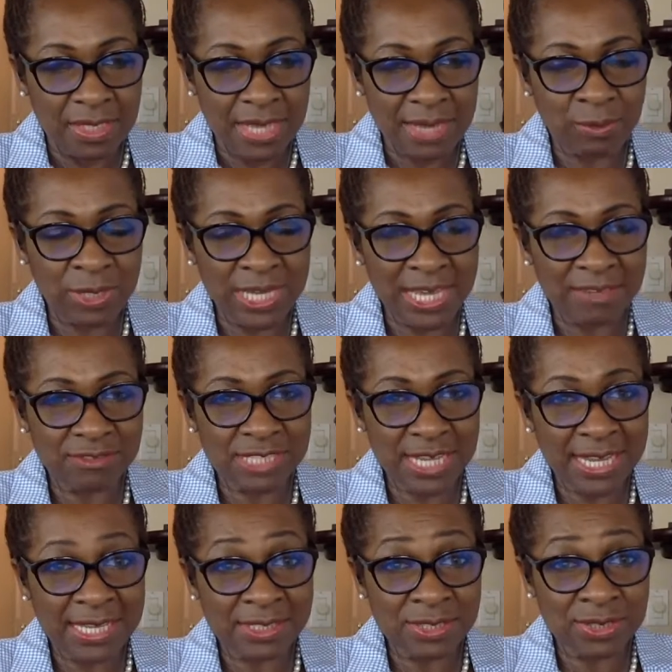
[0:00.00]
And we have to
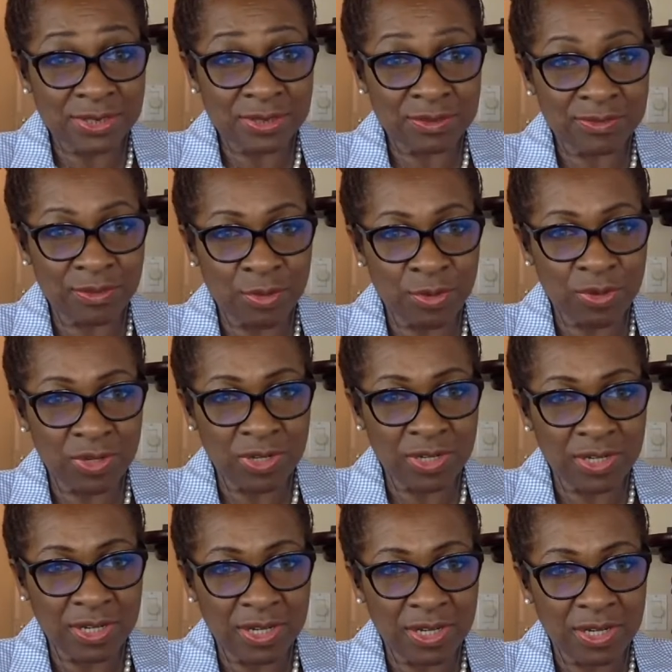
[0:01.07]
answer
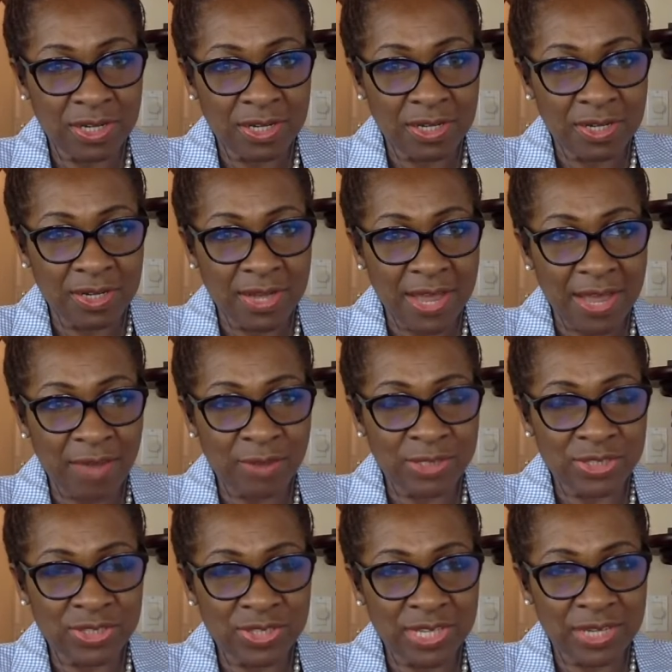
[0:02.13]
for how we
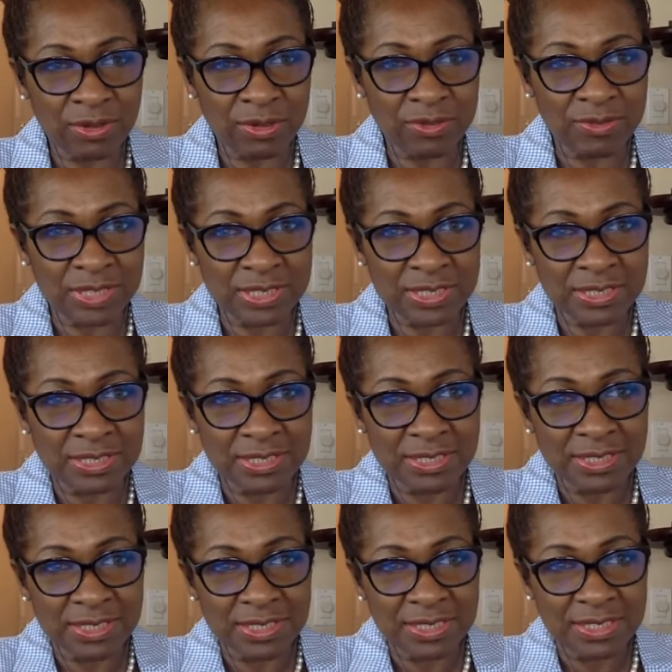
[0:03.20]
took care of it.
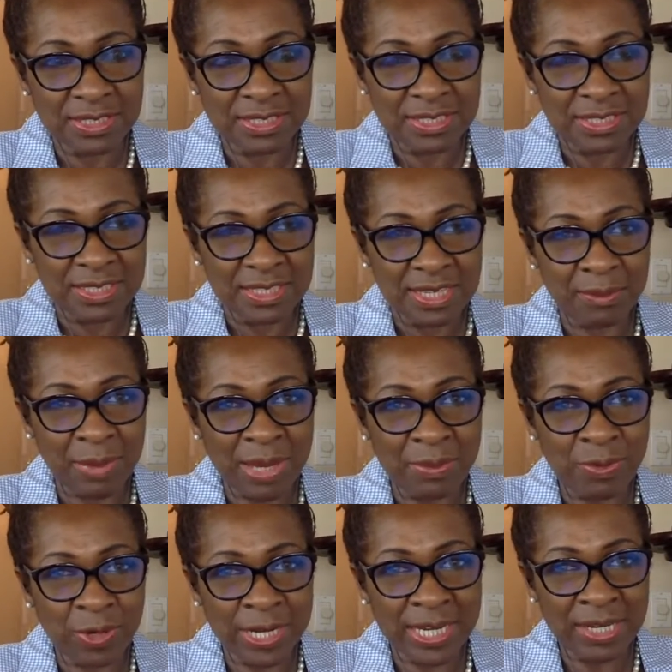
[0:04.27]
And my
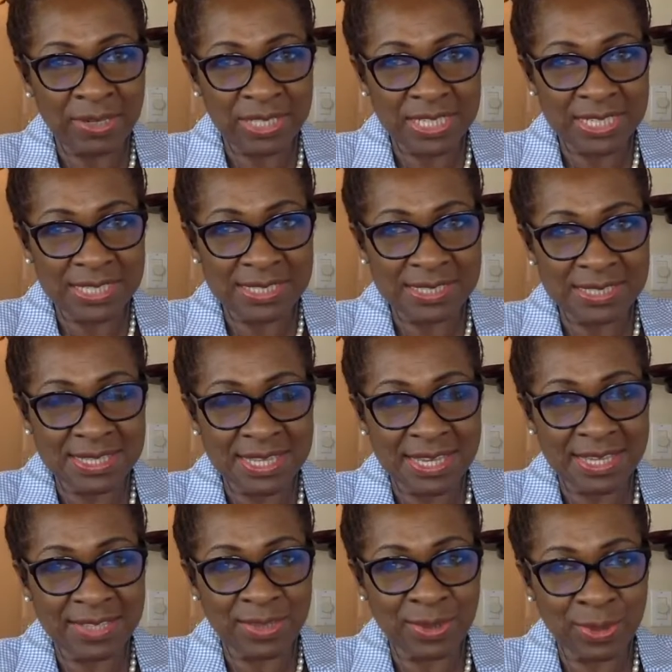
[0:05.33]
prayer is
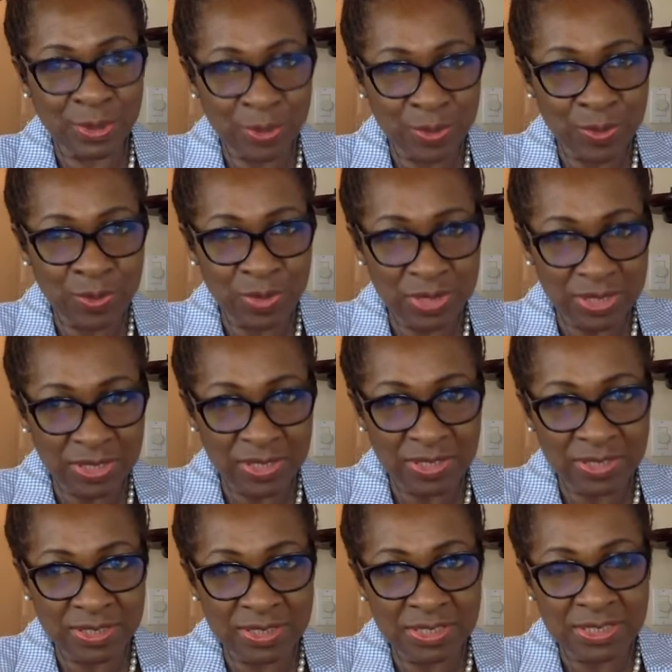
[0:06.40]
that you
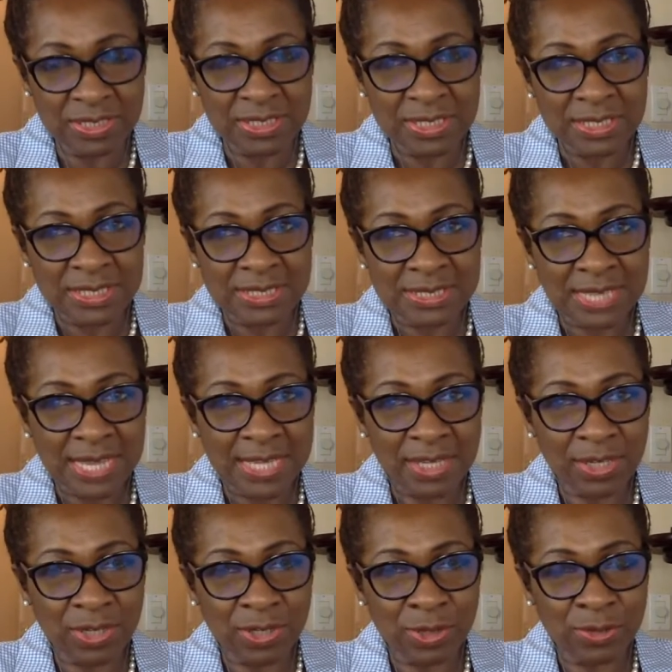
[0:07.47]
will take a
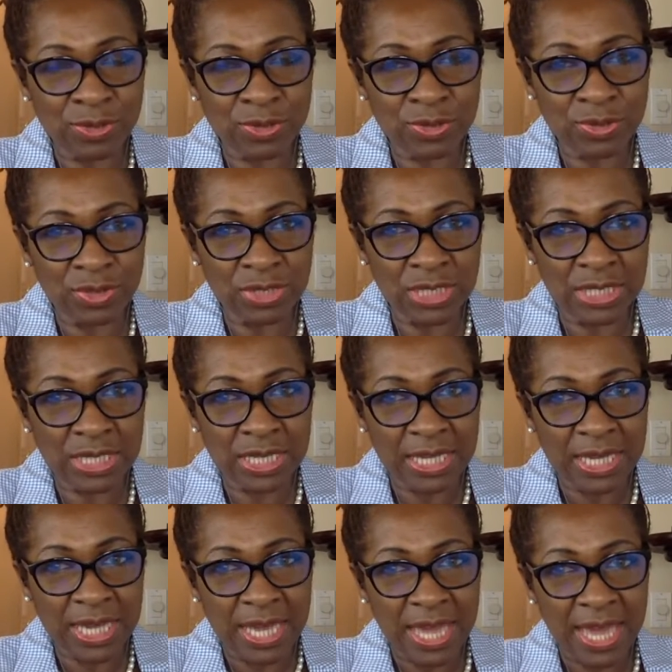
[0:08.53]
closer look
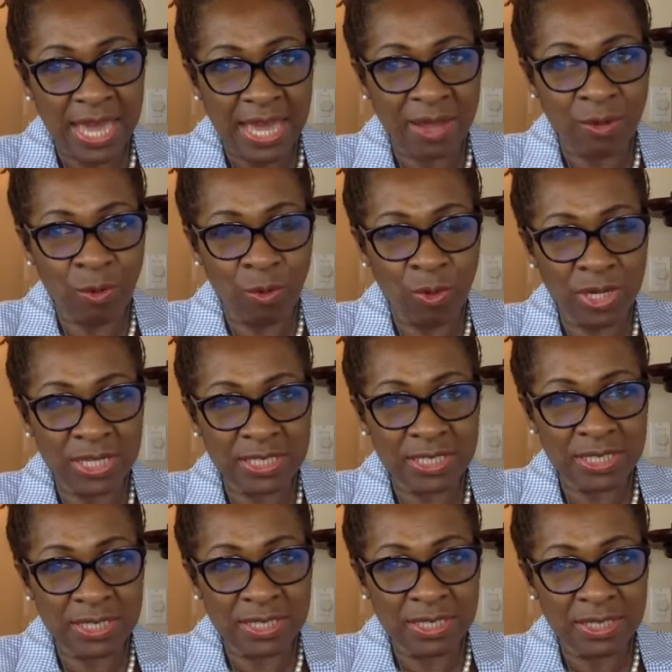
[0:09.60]
at what
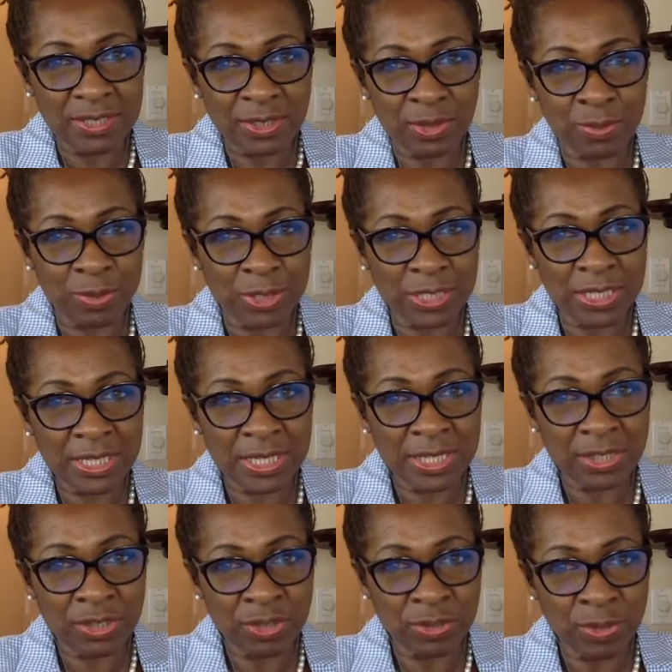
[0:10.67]
you're putting
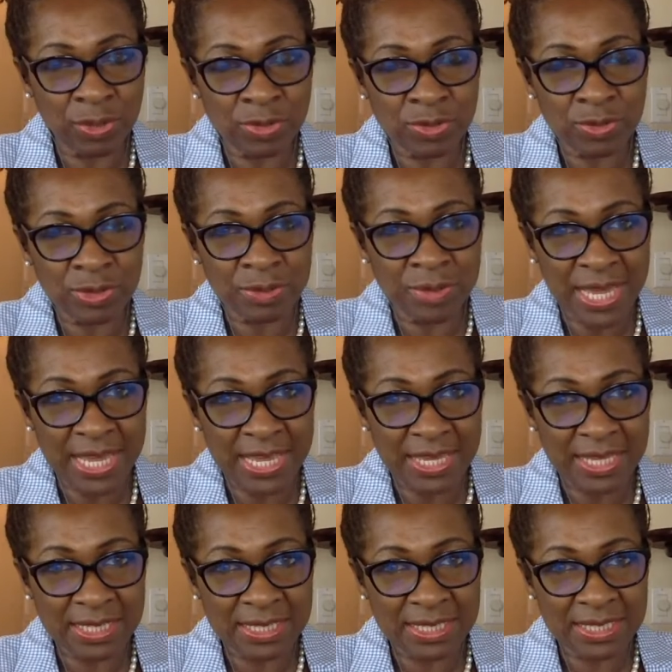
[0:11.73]
in your grocery
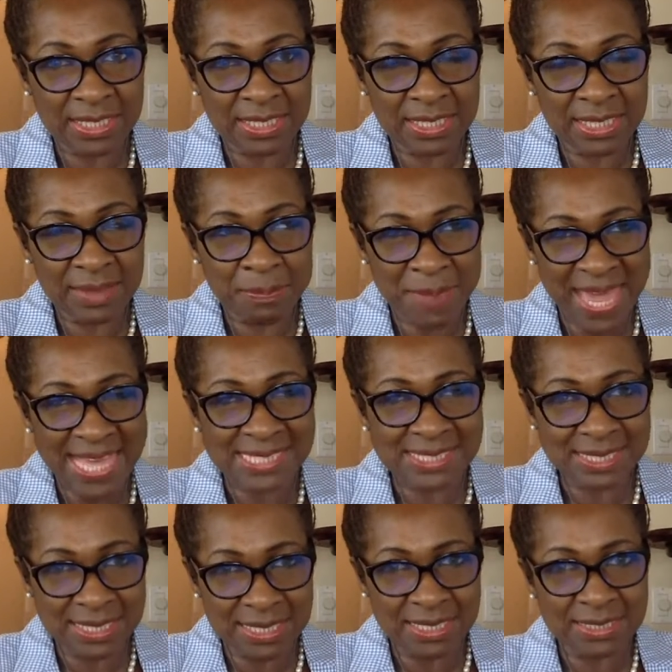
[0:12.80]

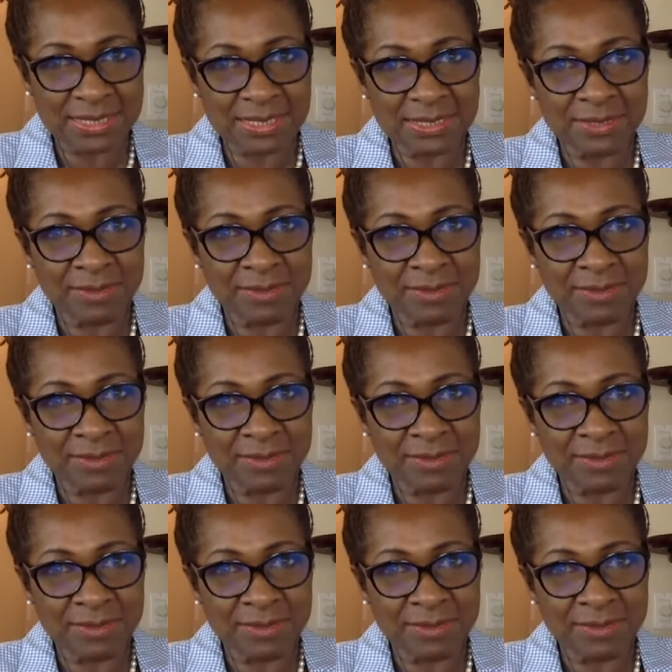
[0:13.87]
basket,